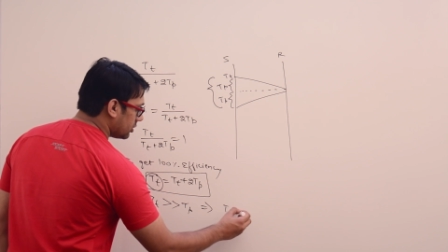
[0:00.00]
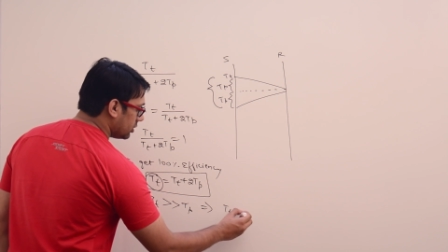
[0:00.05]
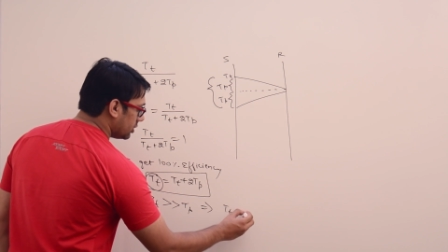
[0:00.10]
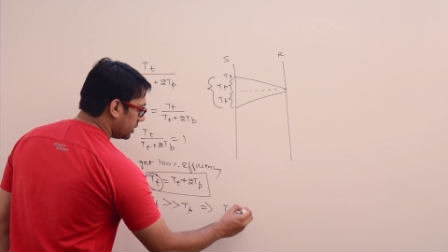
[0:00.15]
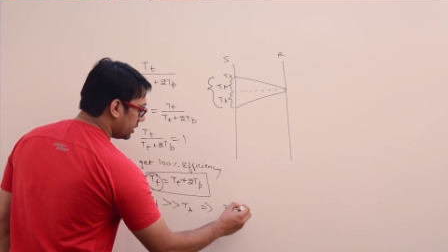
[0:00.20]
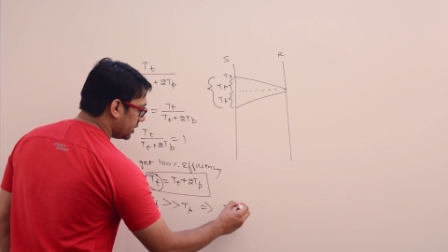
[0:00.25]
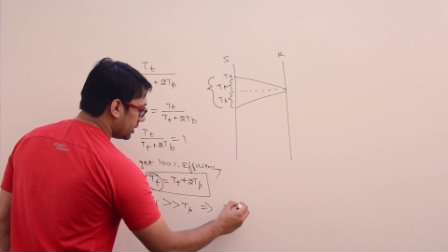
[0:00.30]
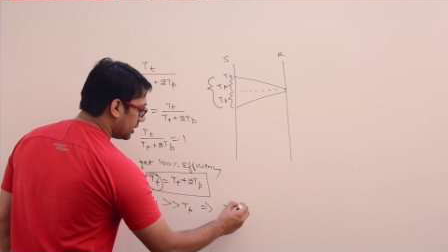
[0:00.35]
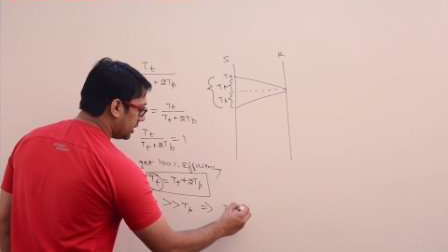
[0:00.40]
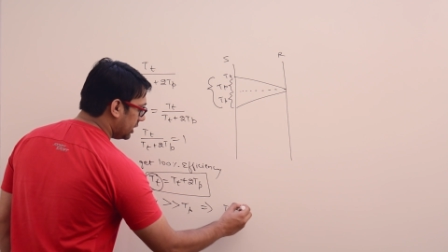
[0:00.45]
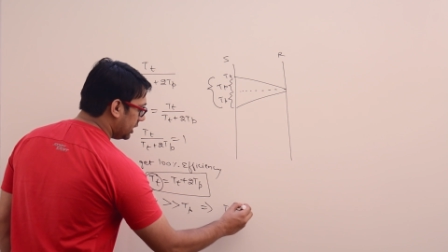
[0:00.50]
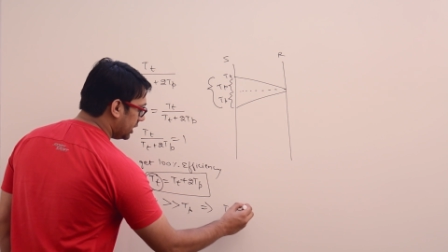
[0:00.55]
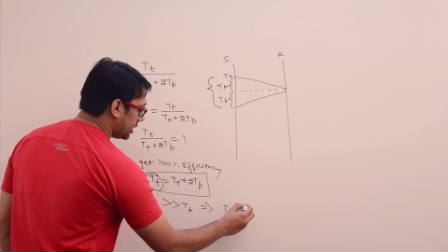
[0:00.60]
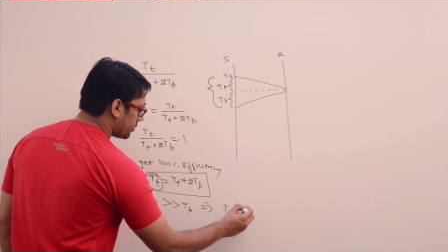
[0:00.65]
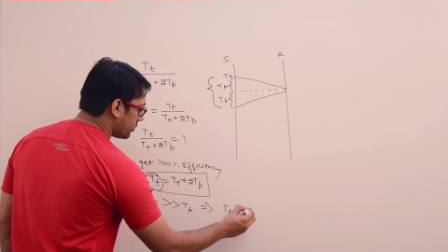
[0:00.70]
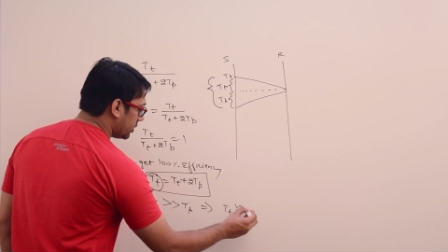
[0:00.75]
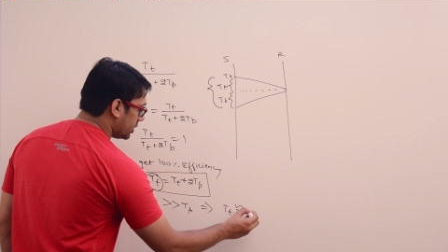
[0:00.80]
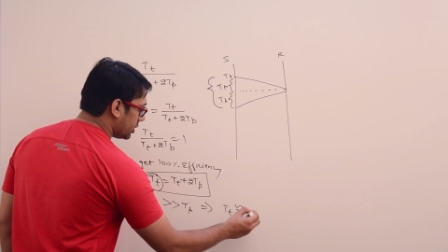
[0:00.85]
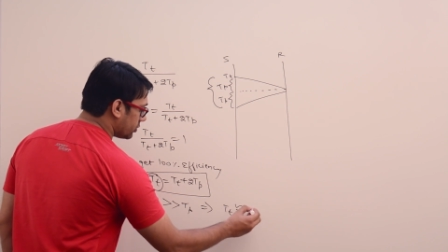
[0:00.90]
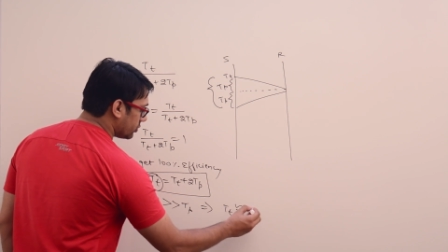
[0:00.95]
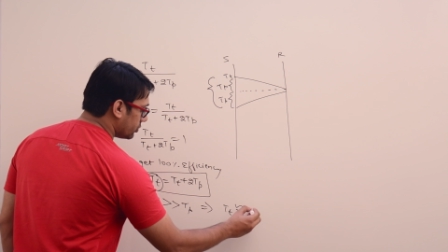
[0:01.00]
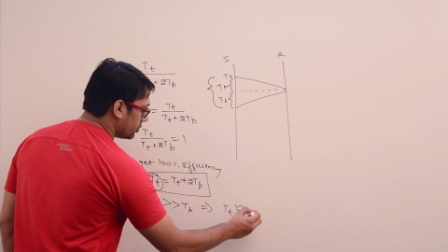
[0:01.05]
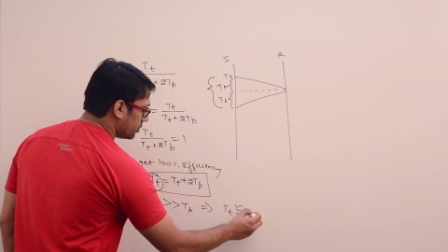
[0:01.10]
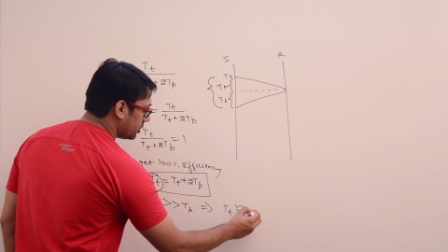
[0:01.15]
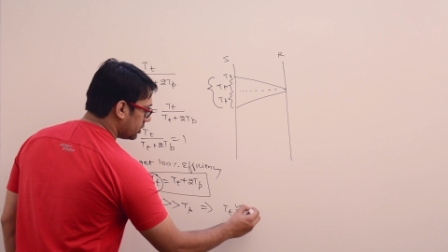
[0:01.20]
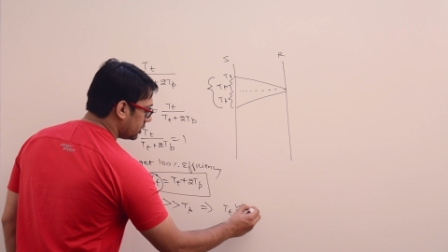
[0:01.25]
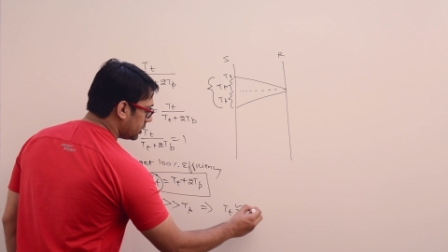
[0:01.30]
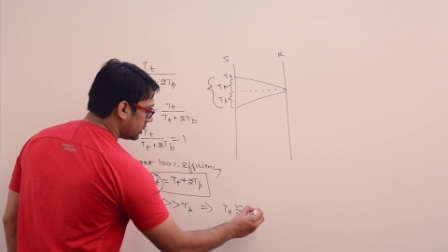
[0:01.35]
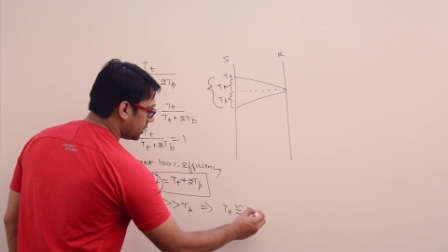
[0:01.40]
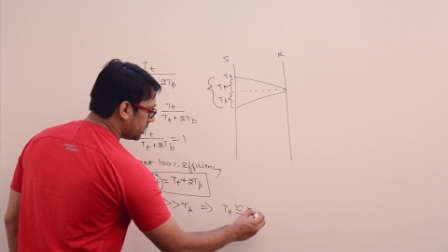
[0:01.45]
nearly equal
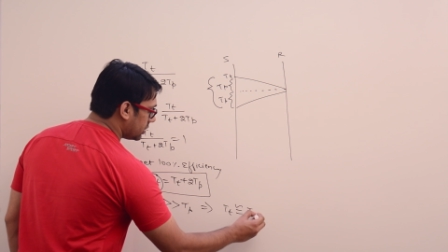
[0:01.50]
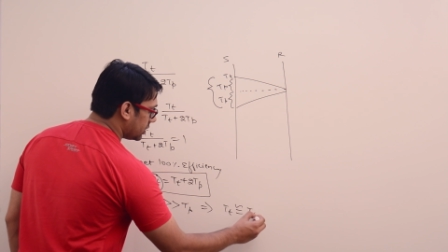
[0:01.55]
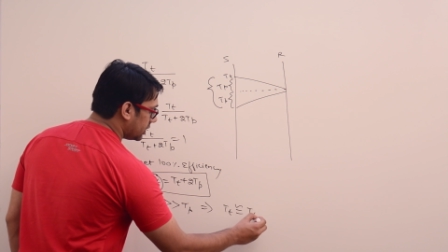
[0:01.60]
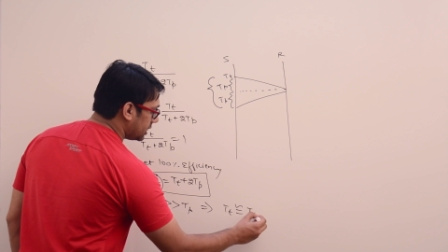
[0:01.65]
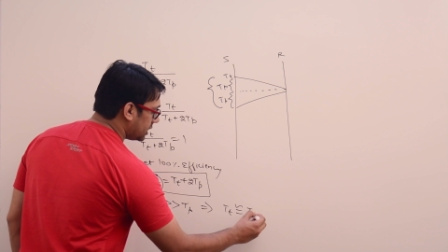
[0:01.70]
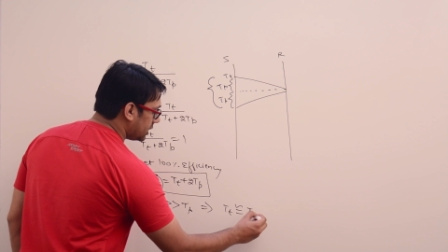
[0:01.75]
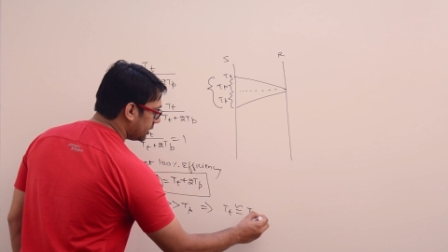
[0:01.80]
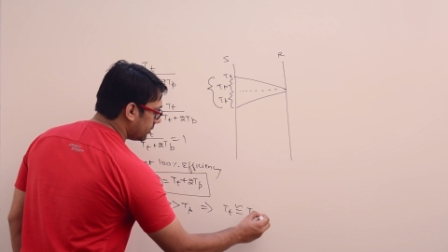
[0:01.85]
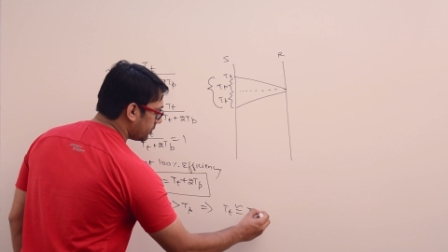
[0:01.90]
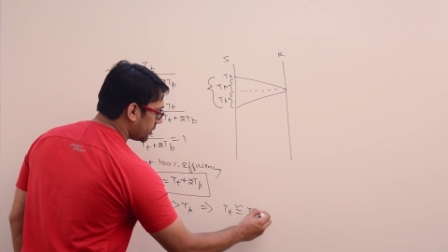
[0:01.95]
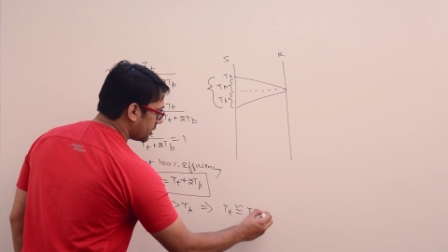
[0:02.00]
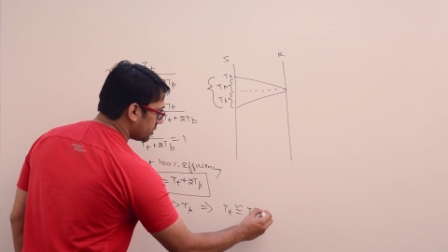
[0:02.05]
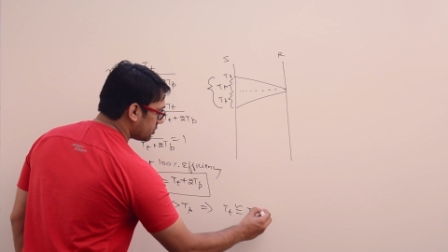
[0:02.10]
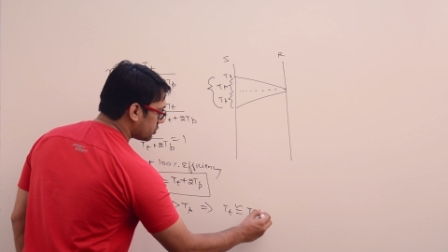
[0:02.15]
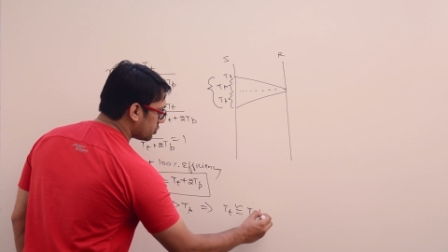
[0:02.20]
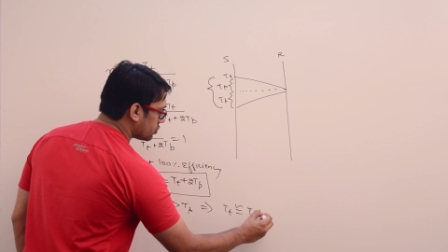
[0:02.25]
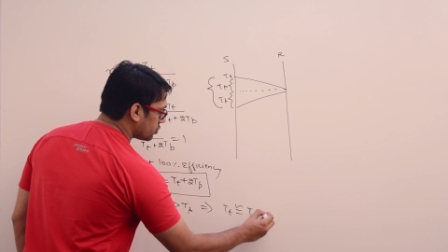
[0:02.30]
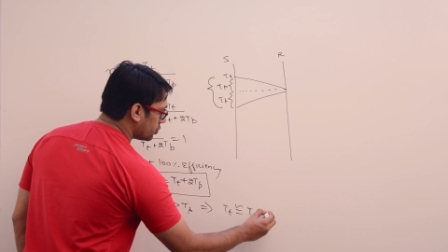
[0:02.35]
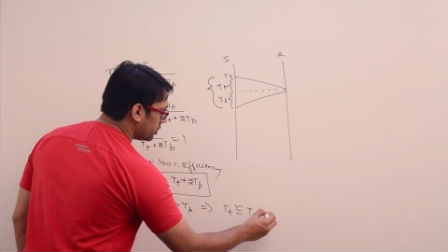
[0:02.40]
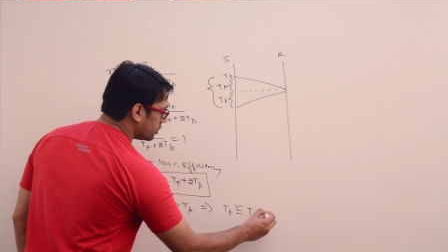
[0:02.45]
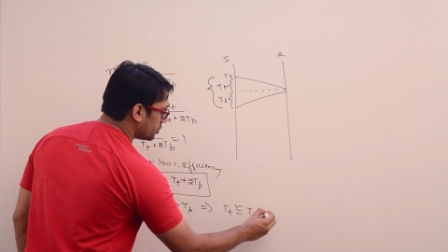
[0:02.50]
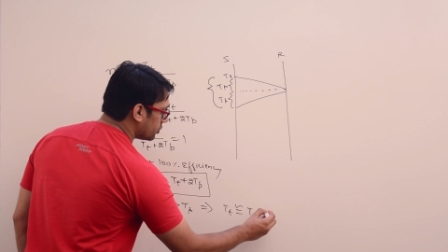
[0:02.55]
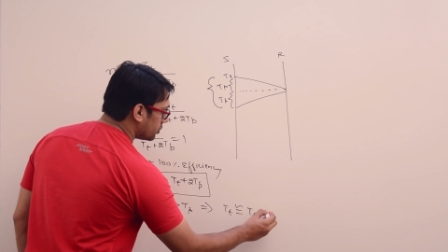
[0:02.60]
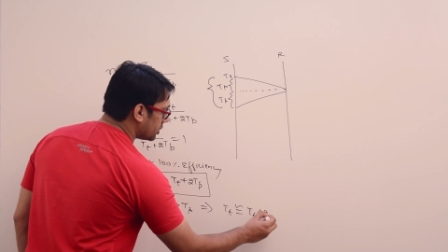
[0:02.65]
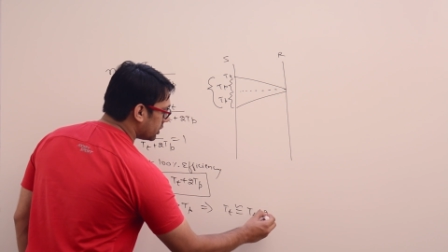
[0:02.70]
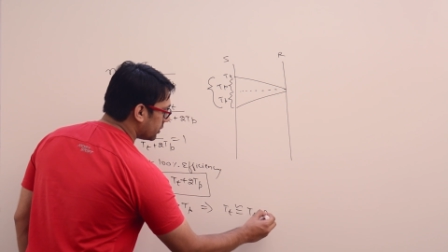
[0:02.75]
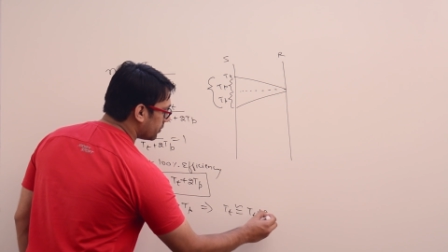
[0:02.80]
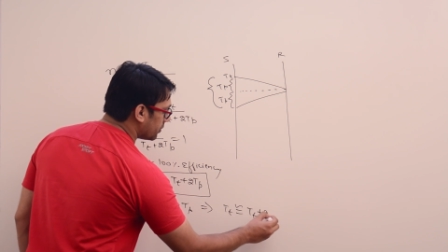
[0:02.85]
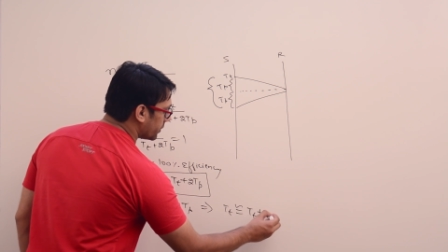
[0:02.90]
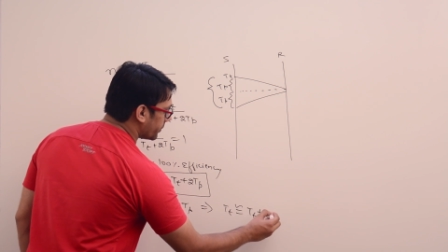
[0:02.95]
to T T plus two into
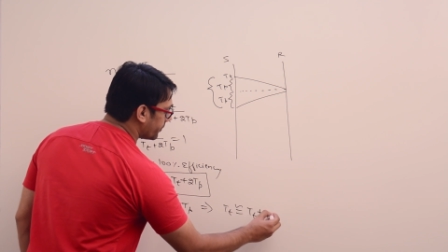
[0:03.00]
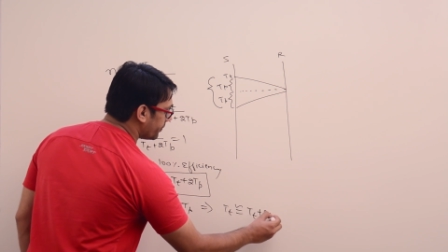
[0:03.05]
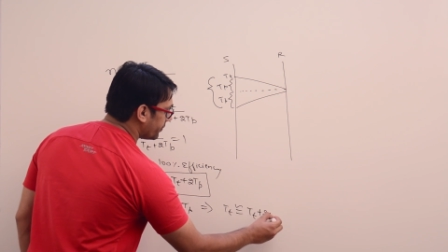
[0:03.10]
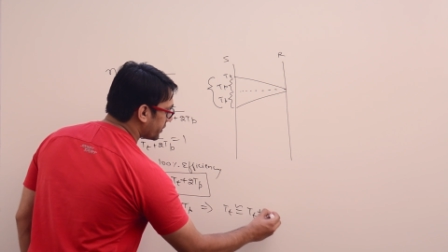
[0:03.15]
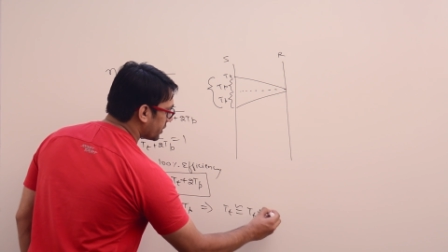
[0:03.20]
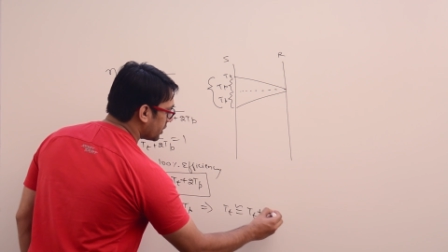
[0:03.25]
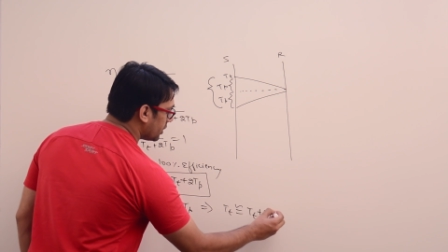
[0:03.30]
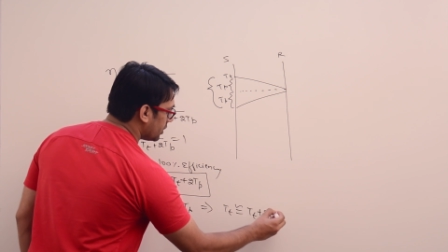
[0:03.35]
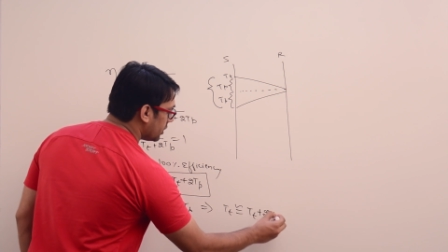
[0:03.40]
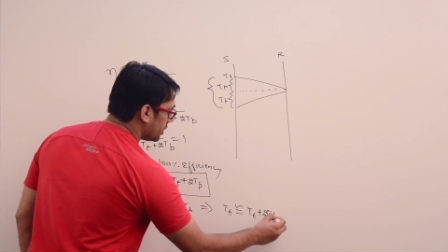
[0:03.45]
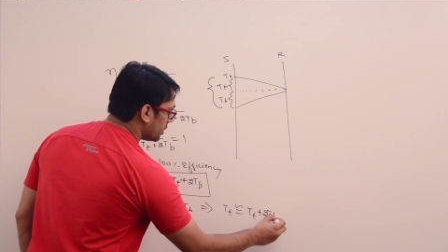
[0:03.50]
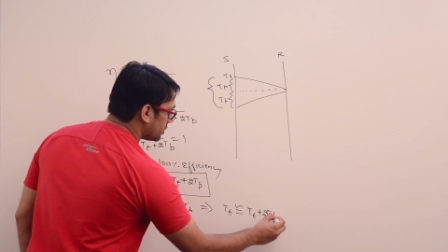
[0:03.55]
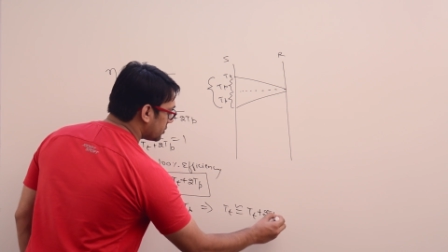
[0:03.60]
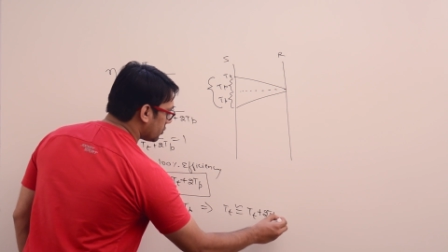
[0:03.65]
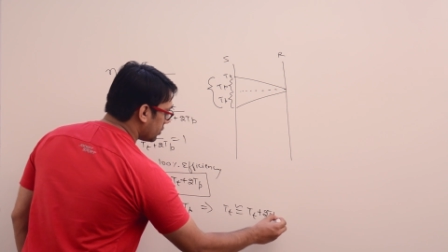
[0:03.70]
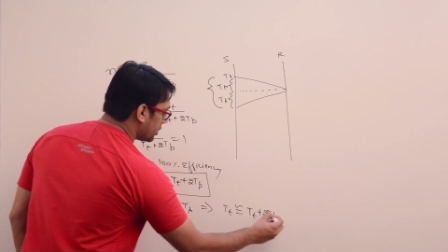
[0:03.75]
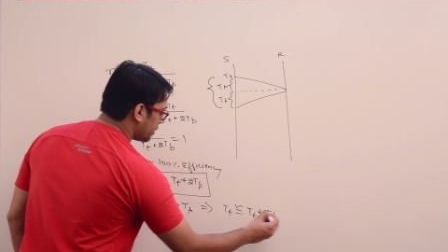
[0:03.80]
T P. So